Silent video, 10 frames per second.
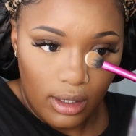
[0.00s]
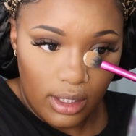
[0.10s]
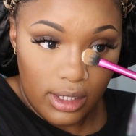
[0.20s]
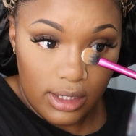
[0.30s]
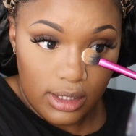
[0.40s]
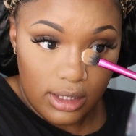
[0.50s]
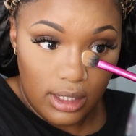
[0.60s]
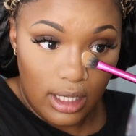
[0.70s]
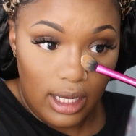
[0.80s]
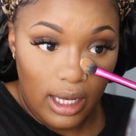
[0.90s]
because
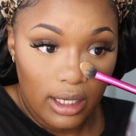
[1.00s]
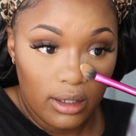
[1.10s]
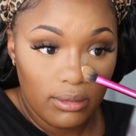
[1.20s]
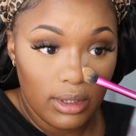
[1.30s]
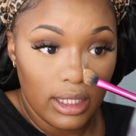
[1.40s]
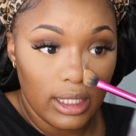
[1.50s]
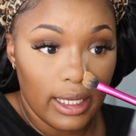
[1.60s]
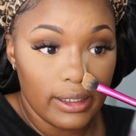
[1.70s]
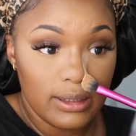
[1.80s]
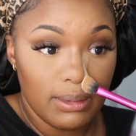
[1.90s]
I don't really
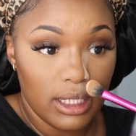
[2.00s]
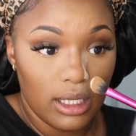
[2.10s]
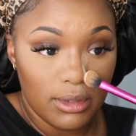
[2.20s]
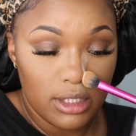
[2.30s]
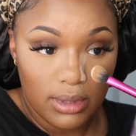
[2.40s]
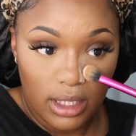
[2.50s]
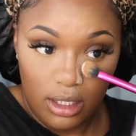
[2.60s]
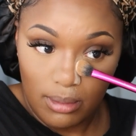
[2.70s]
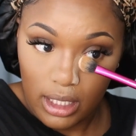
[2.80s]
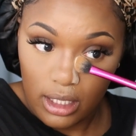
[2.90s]
like spending that much money
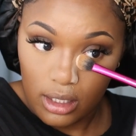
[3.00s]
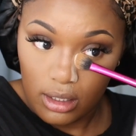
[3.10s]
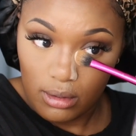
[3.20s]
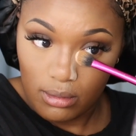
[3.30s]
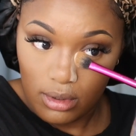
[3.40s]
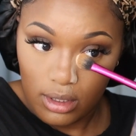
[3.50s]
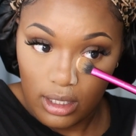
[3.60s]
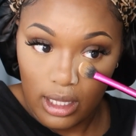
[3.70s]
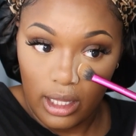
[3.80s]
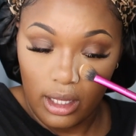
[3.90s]
on makeup.
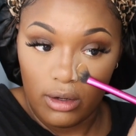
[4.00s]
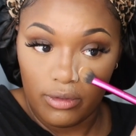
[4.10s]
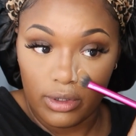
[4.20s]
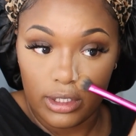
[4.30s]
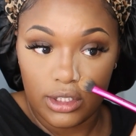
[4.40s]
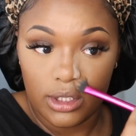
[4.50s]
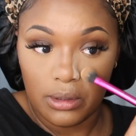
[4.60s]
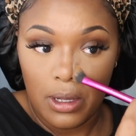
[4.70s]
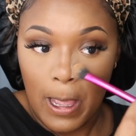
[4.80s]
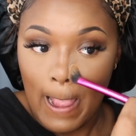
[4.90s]
I ain't gonna front
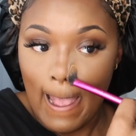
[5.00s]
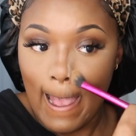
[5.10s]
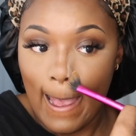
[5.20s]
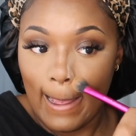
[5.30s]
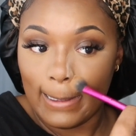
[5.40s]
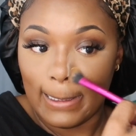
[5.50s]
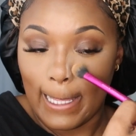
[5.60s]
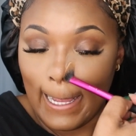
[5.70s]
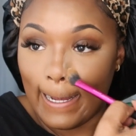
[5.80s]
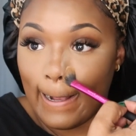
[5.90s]
you. I
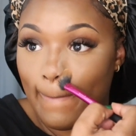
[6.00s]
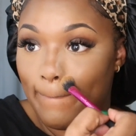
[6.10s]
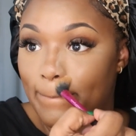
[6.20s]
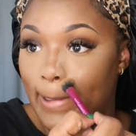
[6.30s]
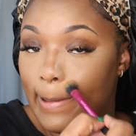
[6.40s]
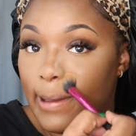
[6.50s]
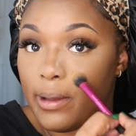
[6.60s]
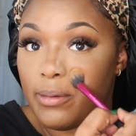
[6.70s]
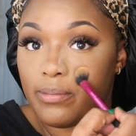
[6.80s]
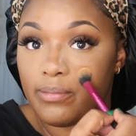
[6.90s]
like
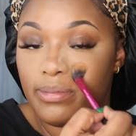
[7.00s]
makeup,